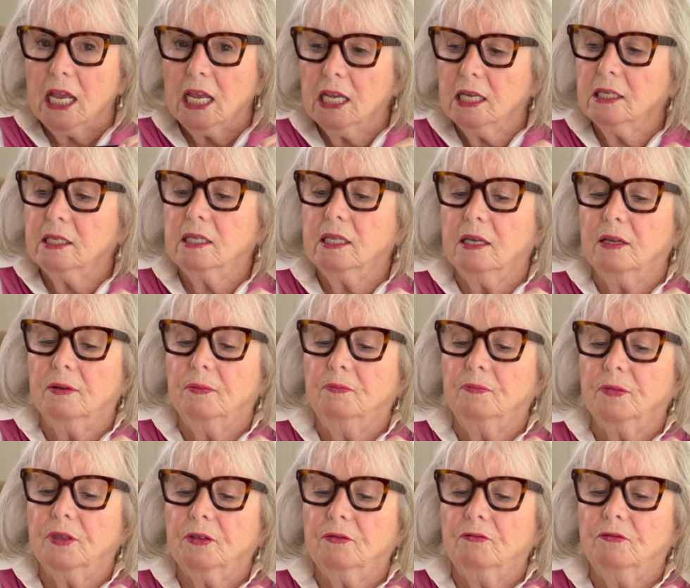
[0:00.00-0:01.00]
is the
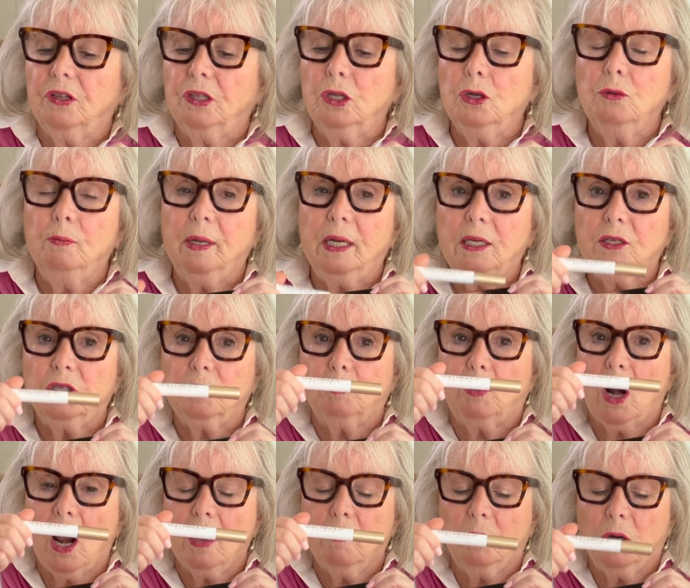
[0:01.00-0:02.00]
voluminous
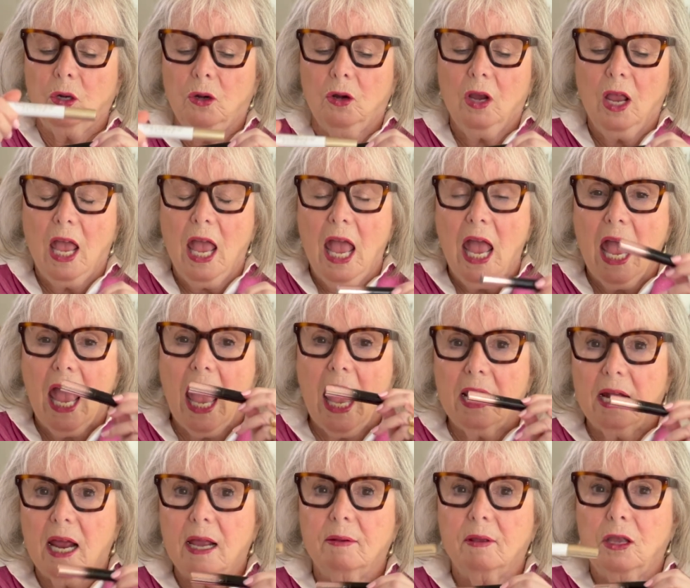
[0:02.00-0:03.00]
primer,
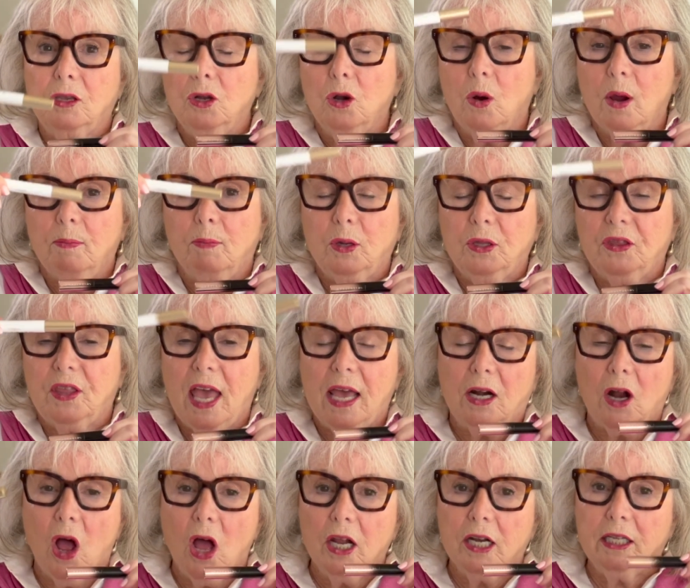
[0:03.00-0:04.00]
and I, you know, I put
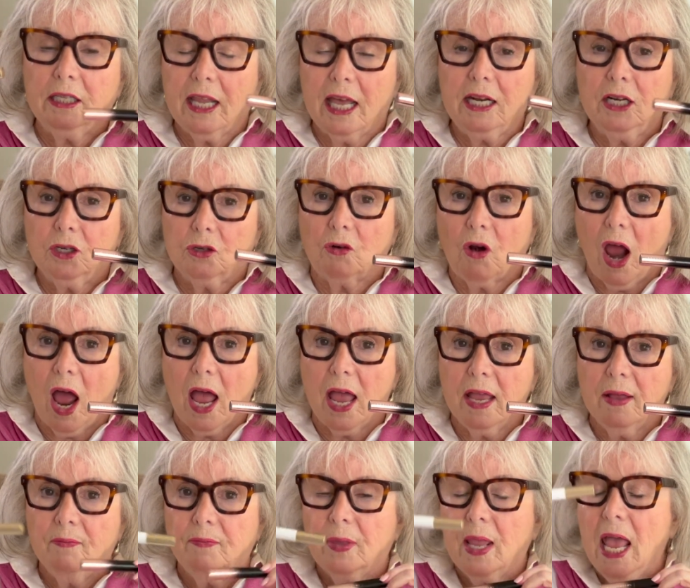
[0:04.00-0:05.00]
that on, let it
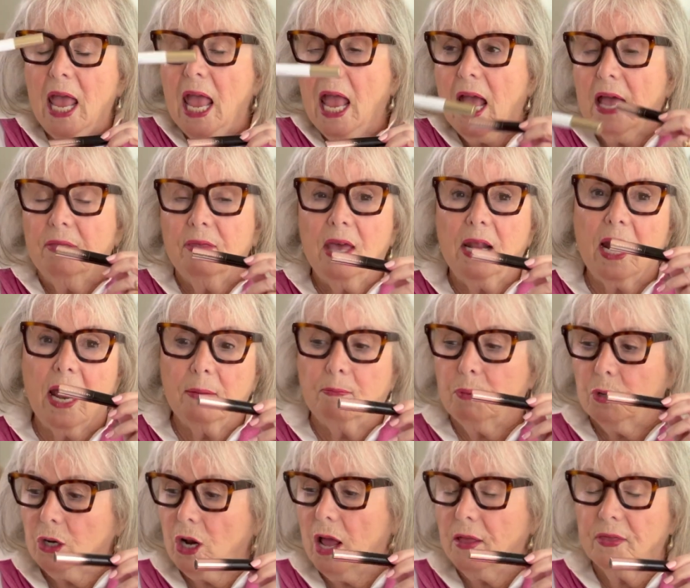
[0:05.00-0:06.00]
dry, and then I
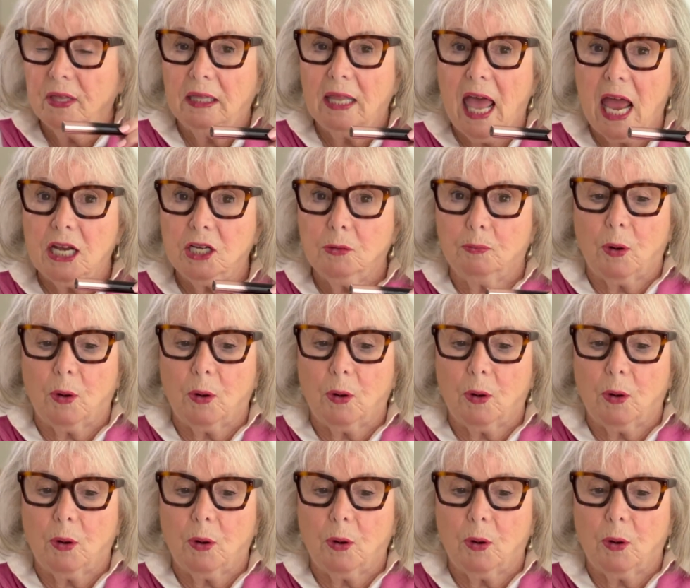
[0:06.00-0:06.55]
put on the Lash